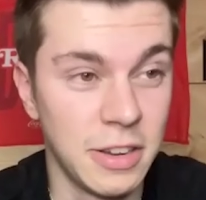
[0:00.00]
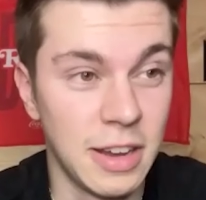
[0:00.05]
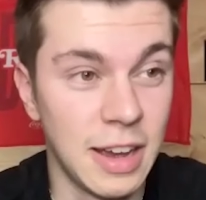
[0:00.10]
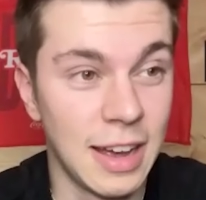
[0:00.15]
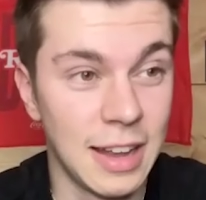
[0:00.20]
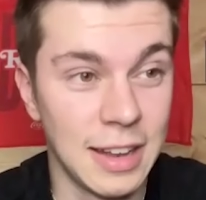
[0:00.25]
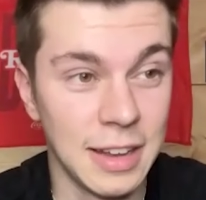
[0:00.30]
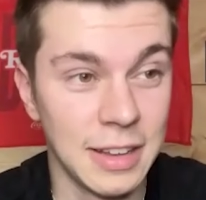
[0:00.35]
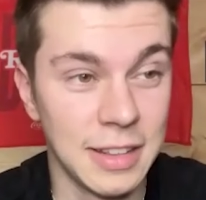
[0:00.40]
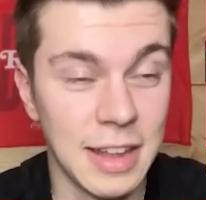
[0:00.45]
Yeah.
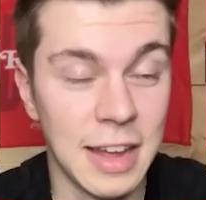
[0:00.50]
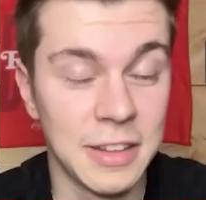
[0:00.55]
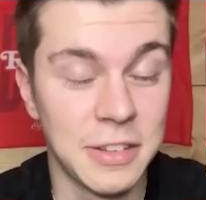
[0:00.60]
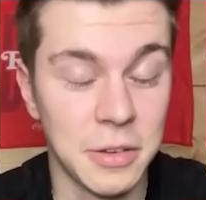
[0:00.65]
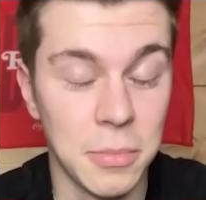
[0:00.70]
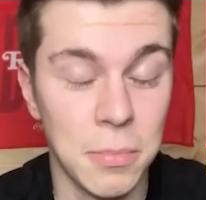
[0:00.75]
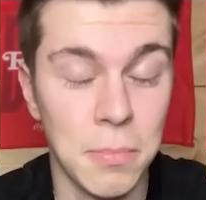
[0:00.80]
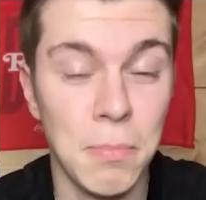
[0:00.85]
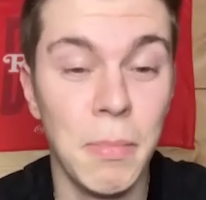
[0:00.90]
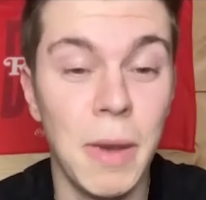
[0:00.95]
Like, that's
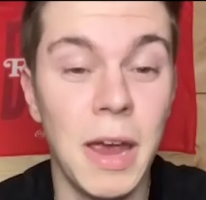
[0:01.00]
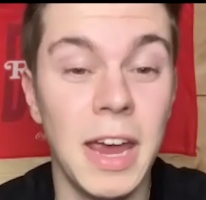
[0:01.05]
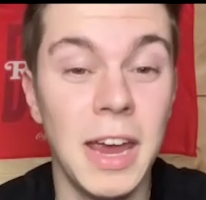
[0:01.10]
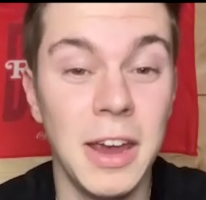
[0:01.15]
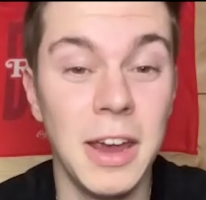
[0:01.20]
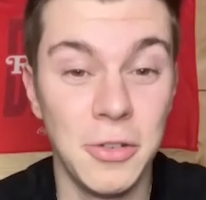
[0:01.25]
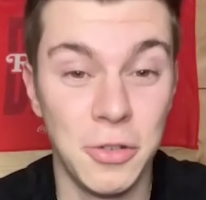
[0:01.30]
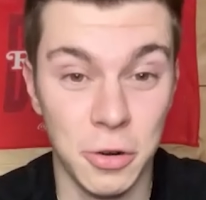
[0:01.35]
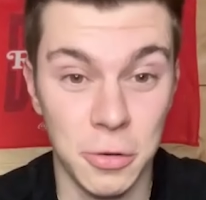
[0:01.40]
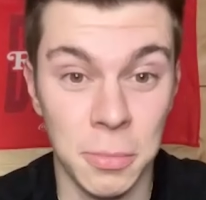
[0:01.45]
a
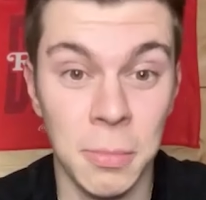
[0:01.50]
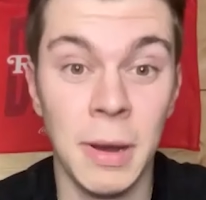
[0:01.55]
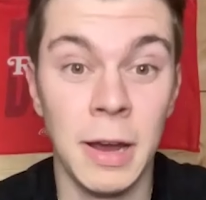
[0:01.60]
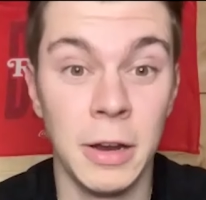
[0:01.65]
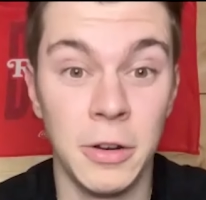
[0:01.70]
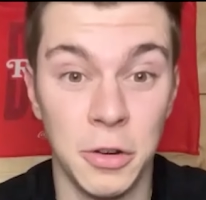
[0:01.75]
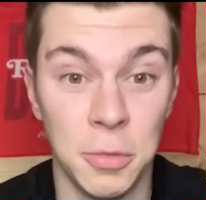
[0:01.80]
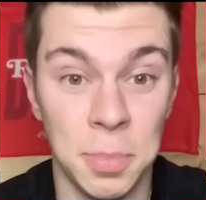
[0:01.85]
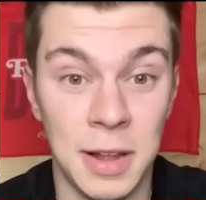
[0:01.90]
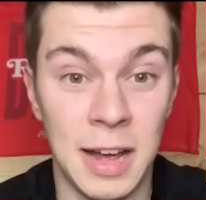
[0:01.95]
major,
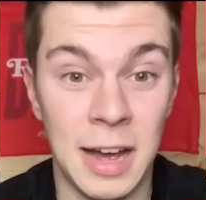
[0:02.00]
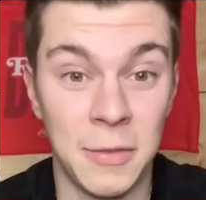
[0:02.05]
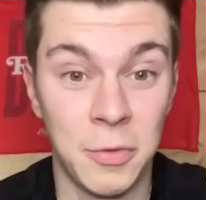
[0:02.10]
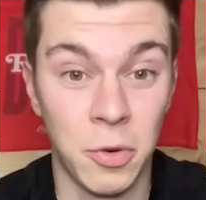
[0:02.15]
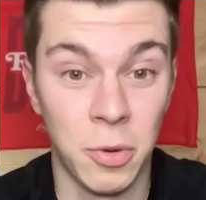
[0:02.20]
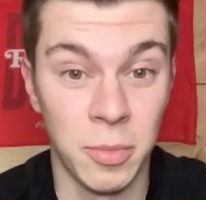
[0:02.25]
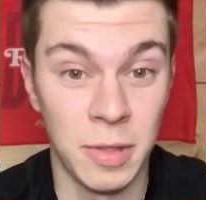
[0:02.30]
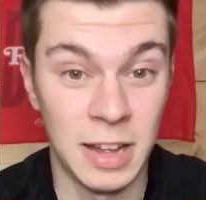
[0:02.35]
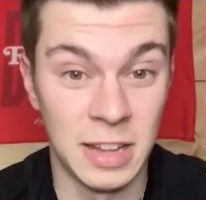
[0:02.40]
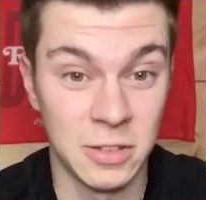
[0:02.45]
major
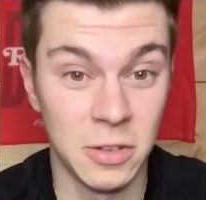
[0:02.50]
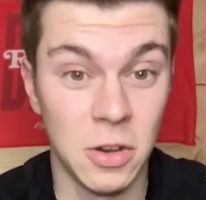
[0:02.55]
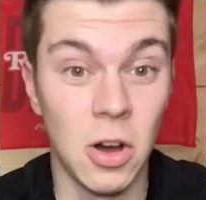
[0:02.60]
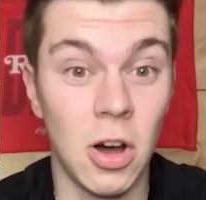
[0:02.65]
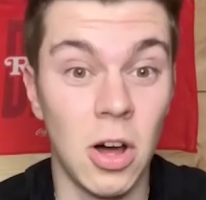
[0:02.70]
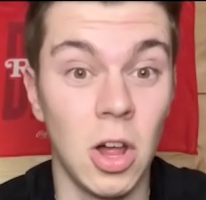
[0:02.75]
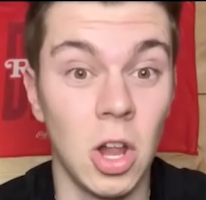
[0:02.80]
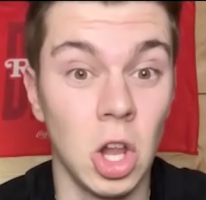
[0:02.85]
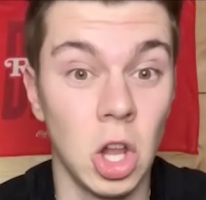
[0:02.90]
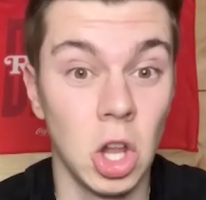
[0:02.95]
platform. That's
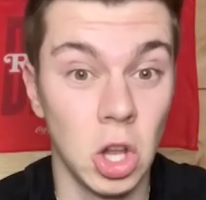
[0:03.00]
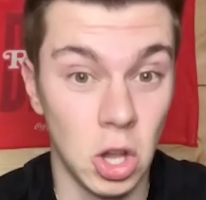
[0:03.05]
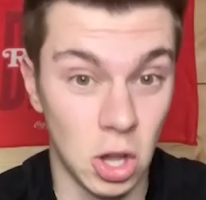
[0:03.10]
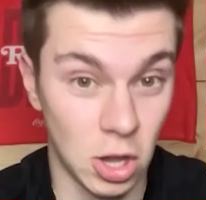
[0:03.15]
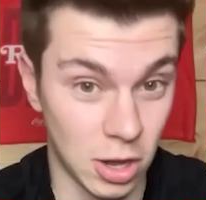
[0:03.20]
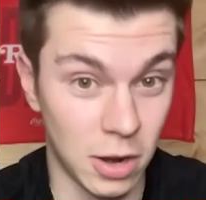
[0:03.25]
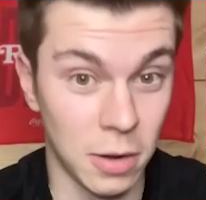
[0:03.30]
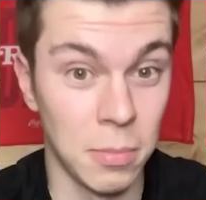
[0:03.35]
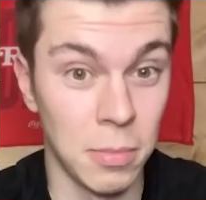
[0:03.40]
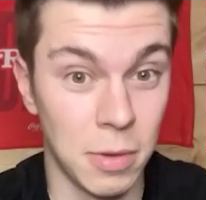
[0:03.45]
a
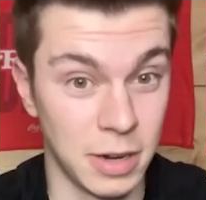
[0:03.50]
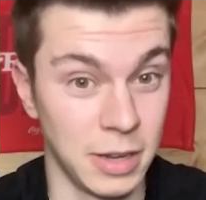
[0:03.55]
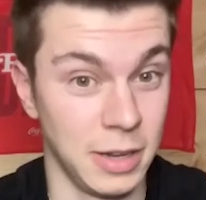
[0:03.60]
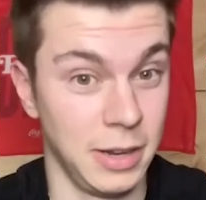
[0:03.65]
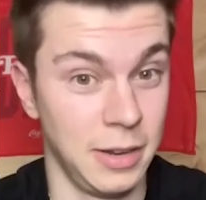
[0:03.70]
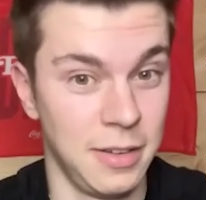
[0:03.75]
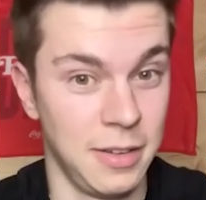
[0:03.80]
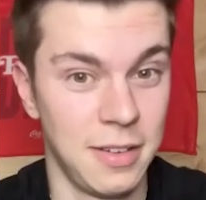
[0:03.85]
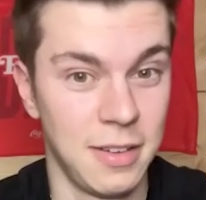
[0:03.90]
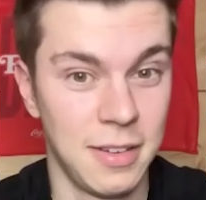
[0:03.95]
lot of
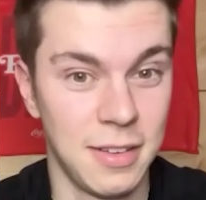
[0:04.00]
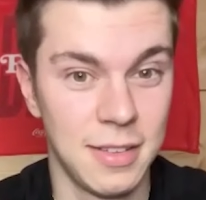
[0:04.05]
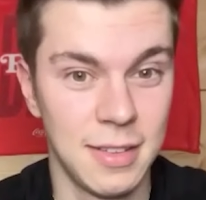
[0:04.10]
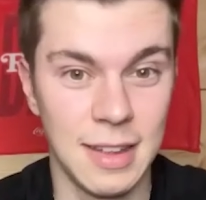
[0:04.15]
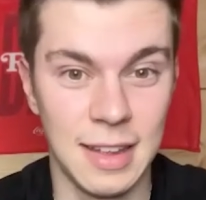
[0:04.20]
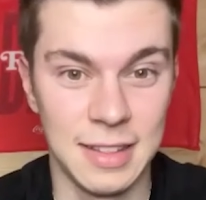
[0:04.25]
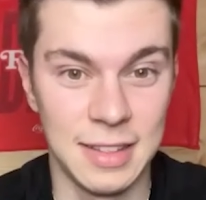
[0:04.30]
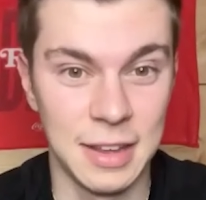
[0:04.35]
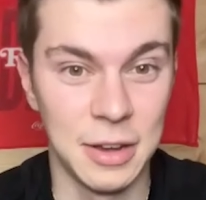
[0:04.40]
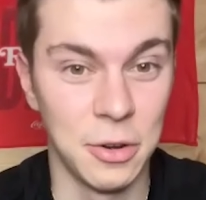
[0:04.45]
money
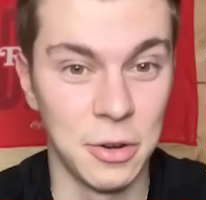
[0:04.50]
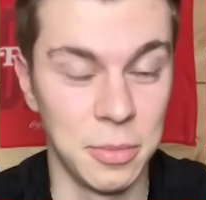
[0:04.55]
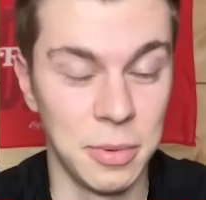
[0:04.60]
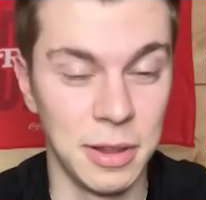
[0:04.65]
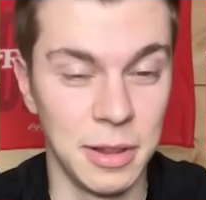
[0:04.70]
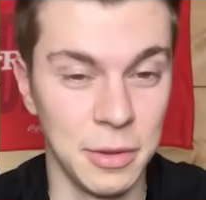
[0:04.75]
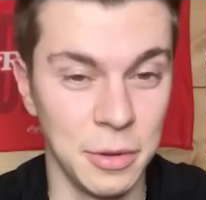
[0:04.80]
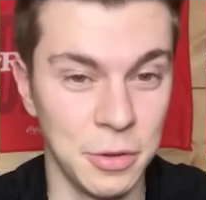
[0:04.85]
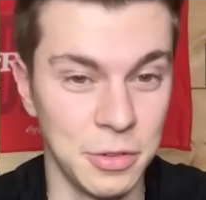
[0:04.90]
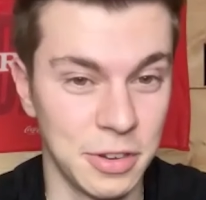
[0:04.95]
that they would be
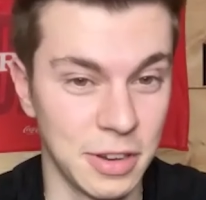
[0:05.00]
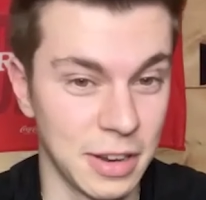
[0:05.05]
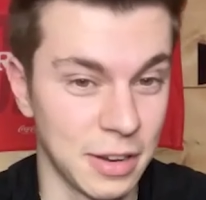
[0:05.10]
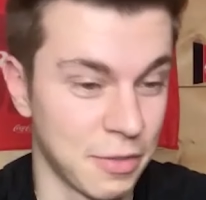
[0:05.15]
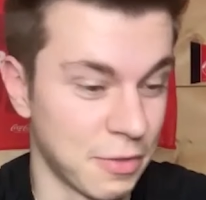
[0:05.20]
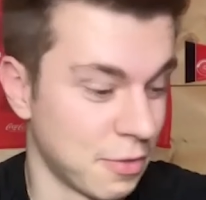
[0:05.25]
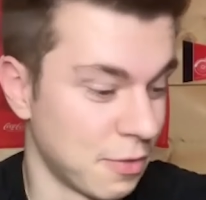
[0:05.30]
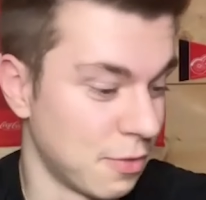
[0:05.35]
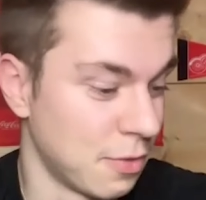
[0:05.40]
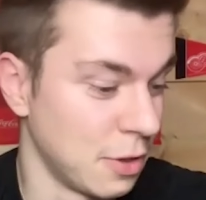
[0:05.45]
losing
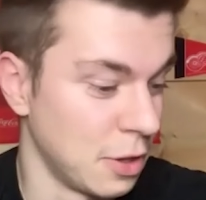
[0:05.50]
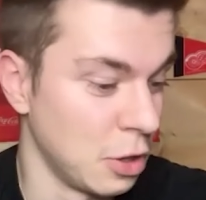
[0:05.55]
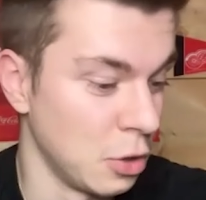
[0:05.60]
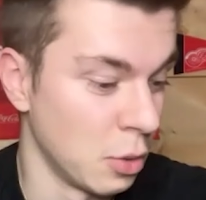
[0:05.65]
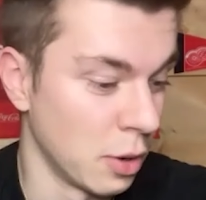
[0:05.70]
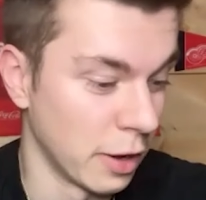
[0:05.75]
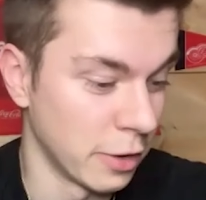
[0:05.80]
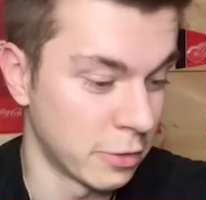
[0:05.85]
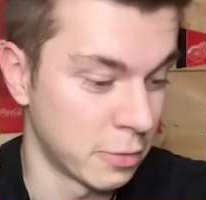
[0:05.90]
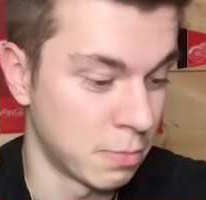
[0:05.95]
if wow. the
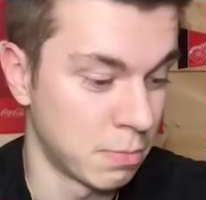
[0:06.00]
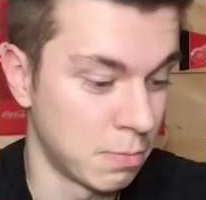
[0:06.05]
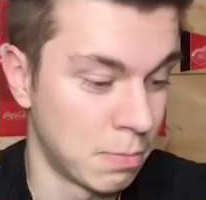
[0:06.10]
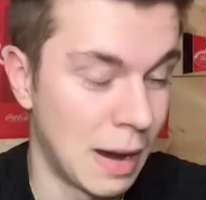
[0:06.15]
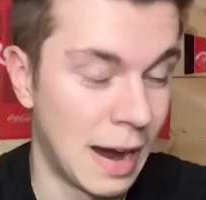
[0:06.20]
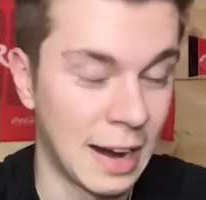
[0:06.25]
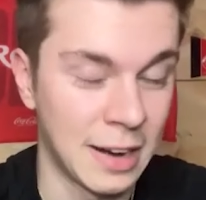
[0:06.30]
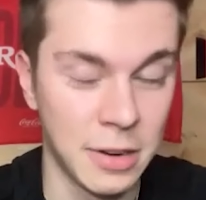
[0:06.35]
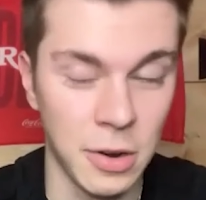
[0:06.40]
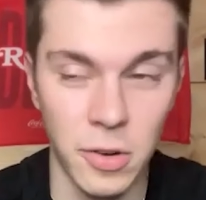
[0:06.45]
U S
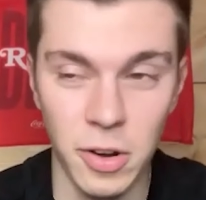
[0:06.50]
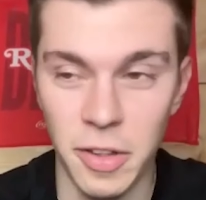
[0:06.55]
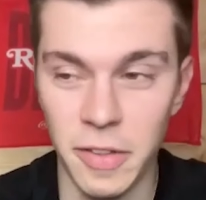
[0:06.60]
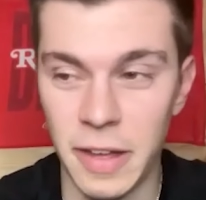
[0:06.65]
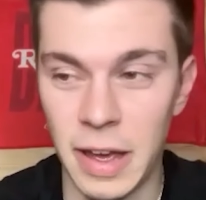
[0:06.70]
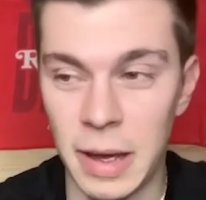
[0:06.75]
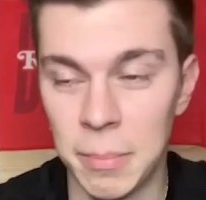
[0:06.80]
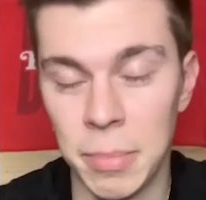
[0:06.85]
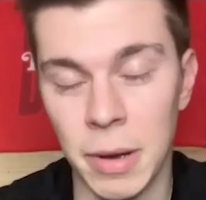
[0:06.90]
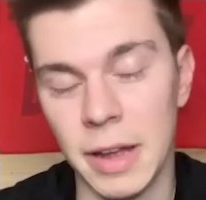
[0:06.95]
backed out on
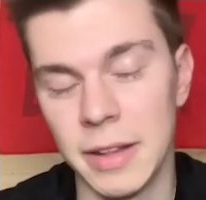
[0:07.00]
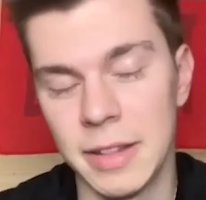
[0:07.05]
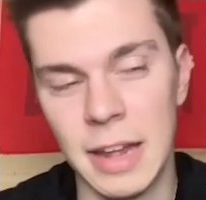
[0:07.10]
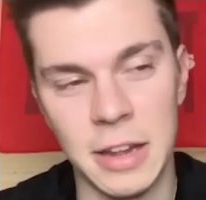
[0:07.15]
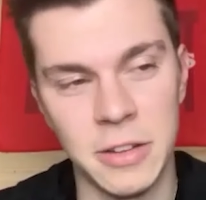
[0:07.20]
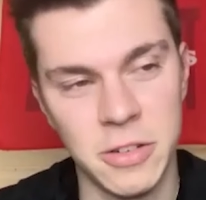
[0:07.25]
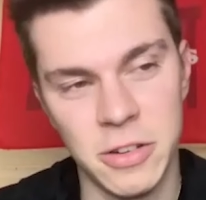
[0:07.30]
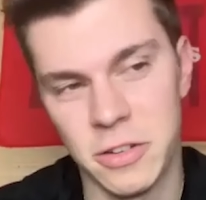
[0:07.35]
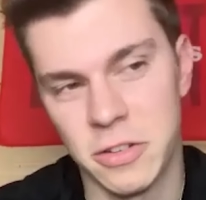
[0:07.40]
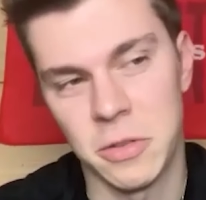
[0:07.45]
that. But
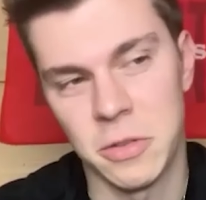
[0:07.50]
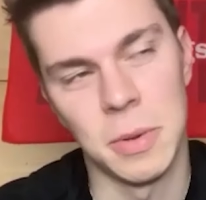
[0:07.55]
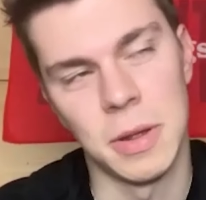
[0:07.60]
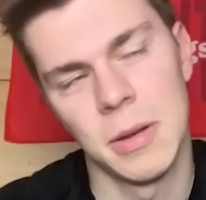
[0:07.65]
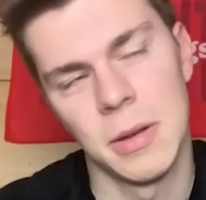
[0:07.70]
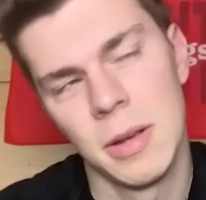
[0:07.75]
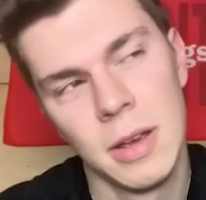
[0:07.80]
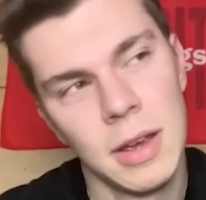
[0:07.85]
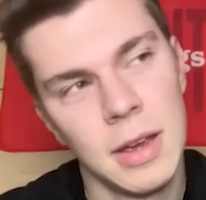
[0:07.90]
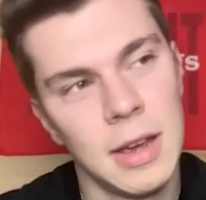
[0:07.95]
that's just a
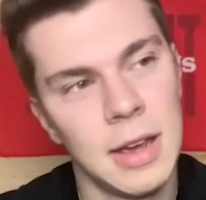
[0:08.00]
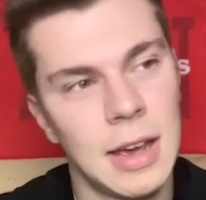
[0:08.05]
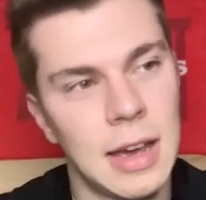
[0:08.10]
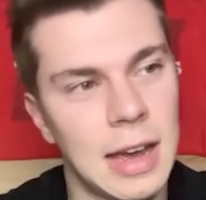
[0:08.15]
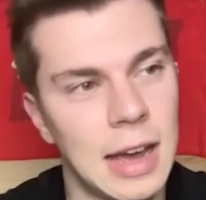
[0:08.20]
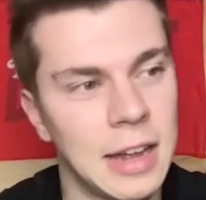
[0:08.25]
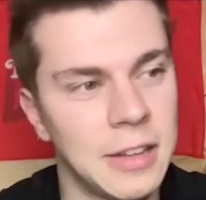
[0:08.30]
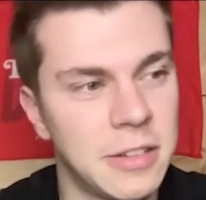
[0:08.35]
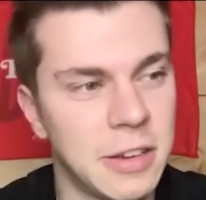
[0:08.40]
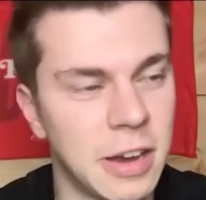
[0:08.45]
bit,
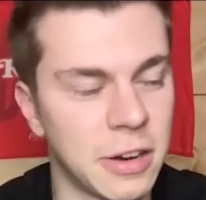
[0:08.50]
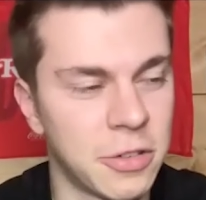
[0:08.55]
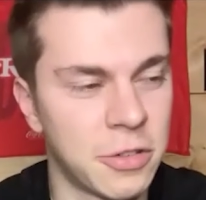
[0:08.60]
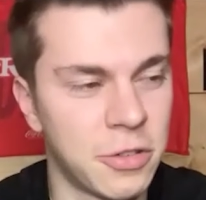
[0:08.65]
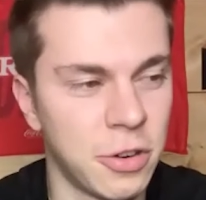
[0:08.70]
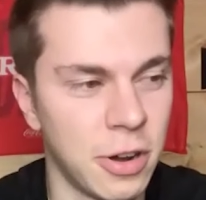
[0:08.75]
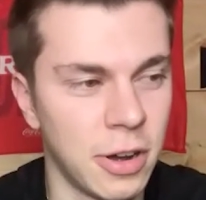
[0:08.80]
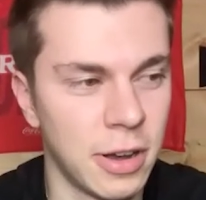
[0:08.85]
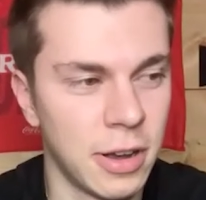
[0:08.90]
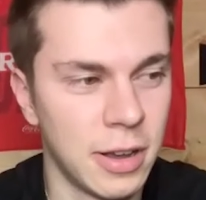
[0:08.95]
mm-hmm. that's
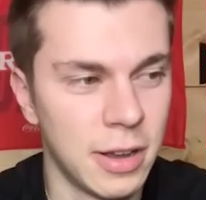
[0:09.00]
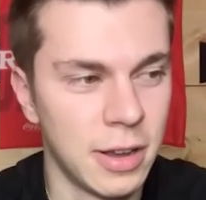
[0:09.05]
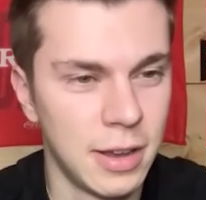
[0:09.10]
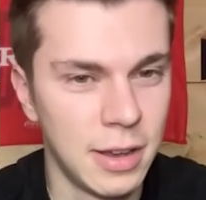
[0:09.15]
extra